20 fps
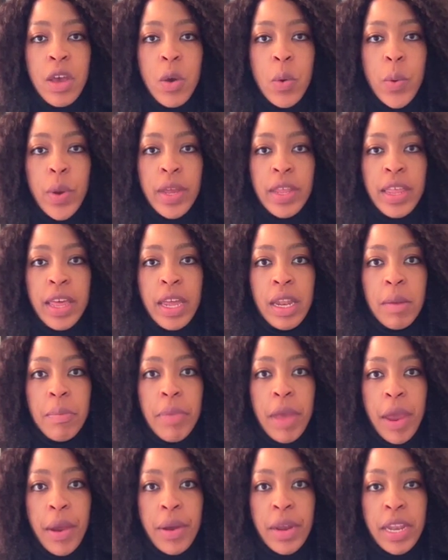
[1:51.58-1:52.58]
we then
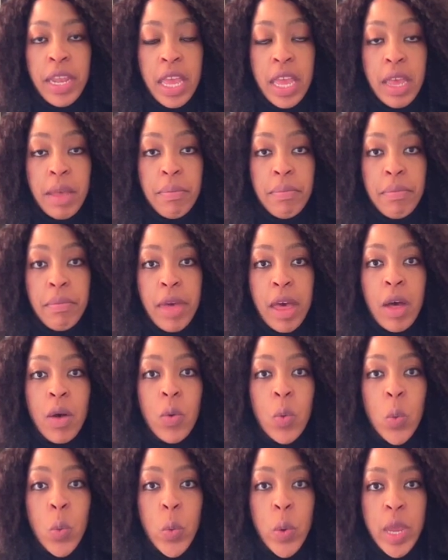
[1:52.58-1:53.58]
buried him
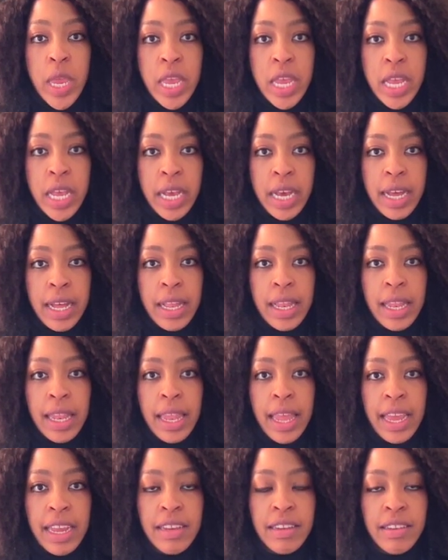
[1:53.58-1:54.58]
a week
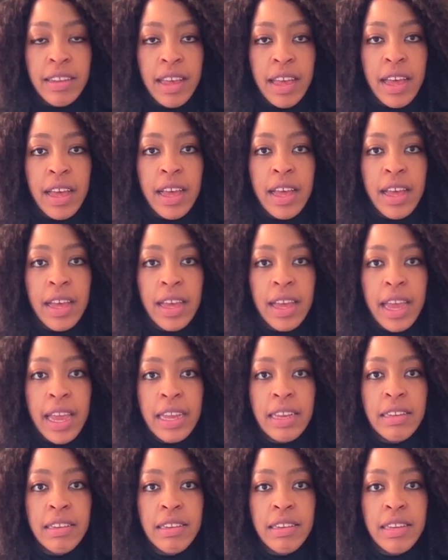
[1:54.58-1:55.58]
later,
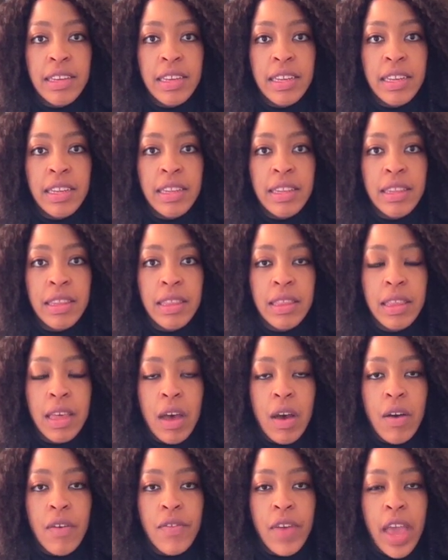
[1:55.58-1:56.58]
18th
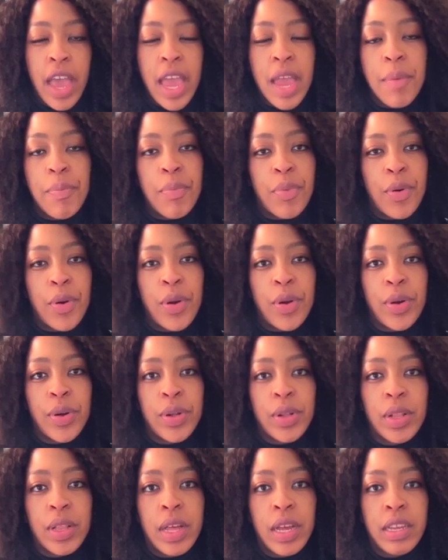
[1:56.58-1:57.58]
of
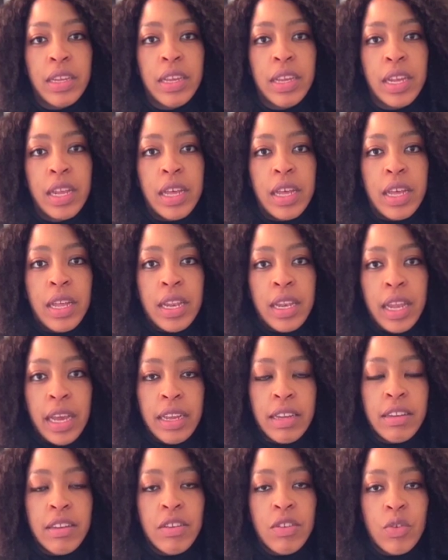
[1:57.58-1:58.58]
April,
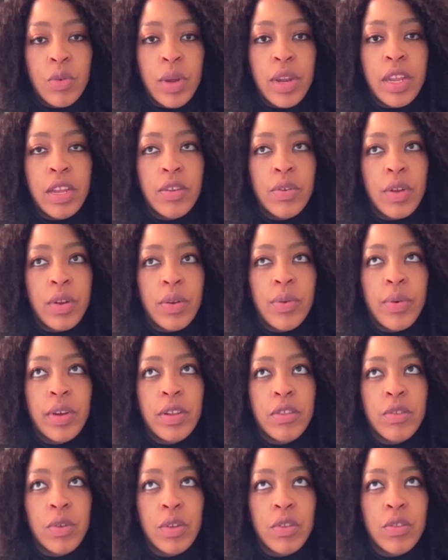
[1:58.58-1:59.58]
19, 20,
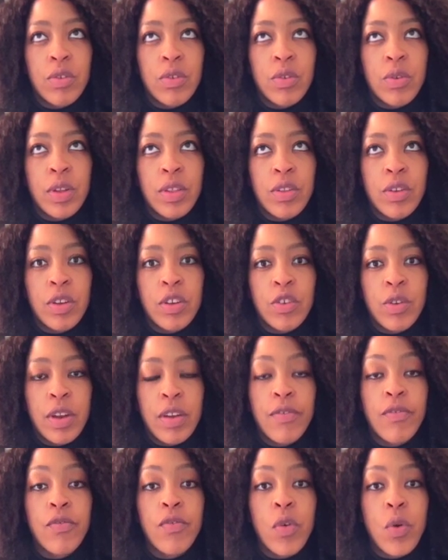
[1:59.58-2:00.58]
21, 22, 23,
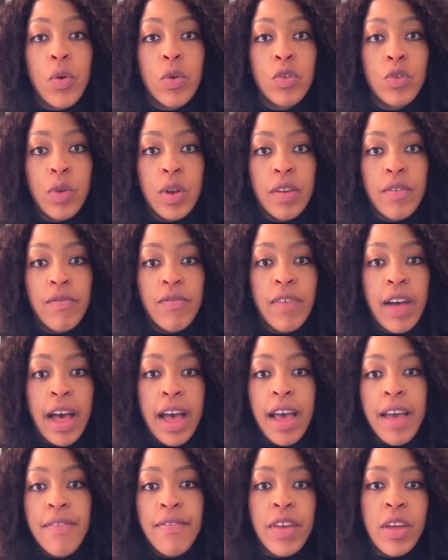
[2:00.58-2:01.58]
24,
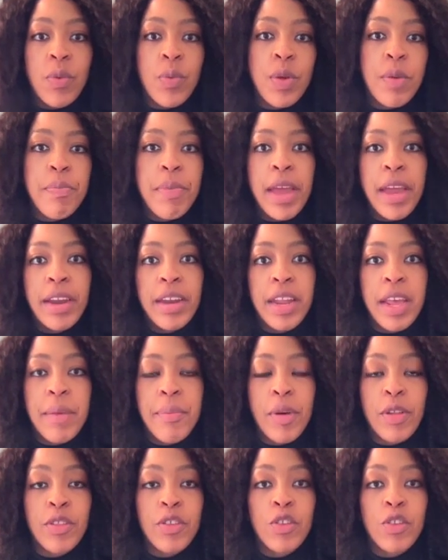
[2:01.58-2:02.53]
25, and we buried him on the